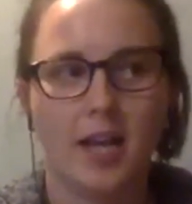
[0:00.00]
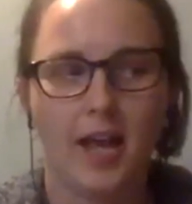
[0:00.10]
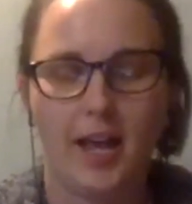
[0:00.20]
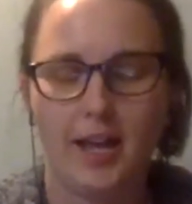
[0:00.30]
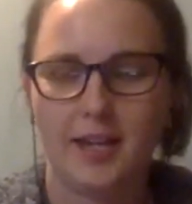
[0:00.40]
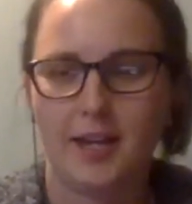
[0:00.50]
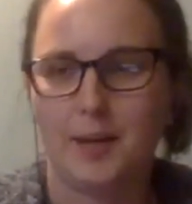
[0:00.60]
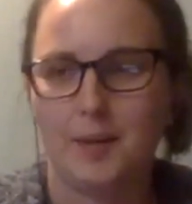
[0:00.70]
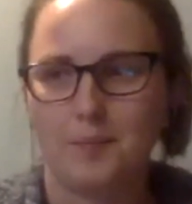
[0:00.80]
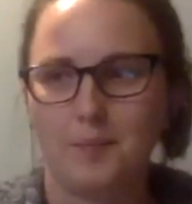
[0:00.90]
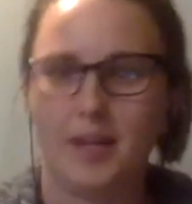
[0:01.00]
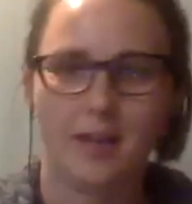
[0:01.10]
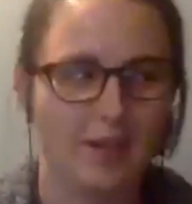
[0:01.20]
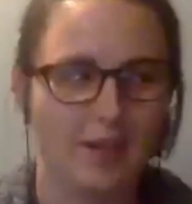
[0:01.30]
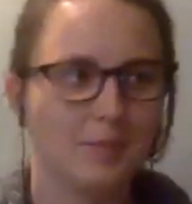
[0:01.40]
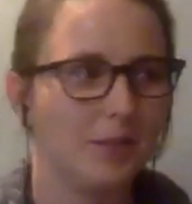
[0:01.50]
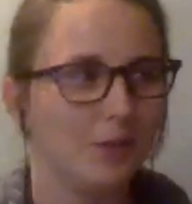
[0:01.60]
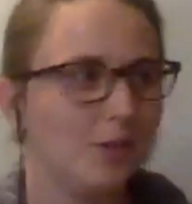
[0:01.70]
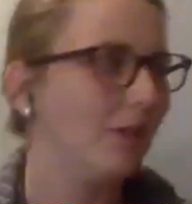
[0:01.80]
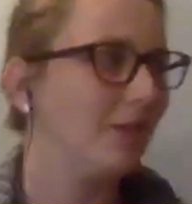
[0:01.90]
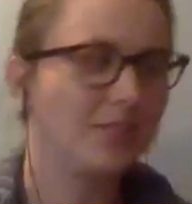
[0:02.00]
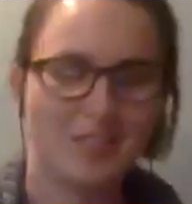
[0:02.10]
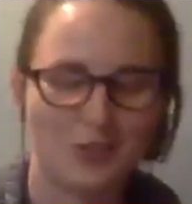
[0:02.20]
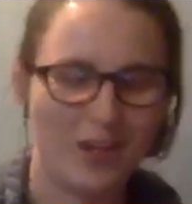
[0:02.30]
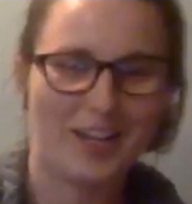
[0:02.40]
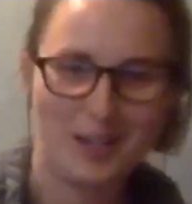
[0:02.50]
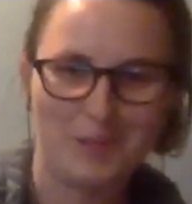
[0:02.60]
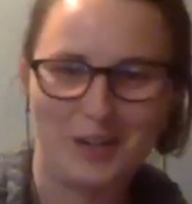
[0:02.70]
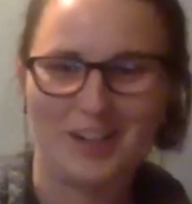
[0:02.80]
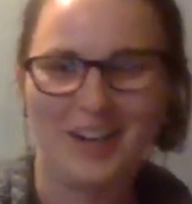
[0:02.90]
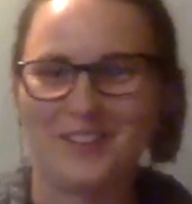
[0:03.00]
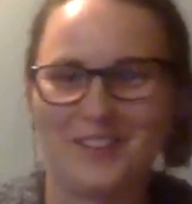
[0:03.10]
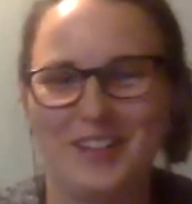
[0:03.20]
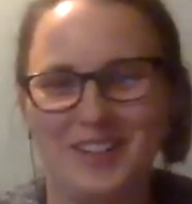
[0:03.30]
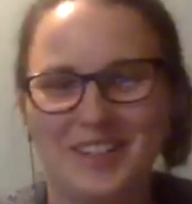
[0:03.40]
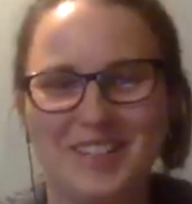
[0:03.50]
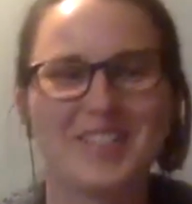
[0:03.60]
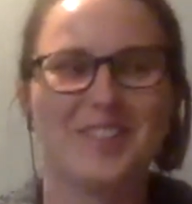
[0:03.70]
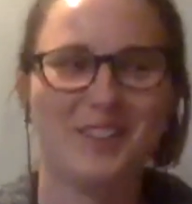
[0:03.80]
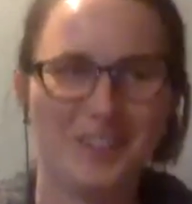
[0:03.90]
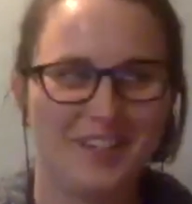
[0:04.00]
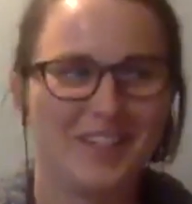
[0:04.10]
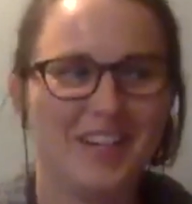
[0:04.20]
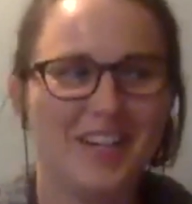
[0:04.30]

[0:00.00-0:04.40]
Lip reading: And my husband, who you might have seen dragging Mara out of here, he's a lawyer.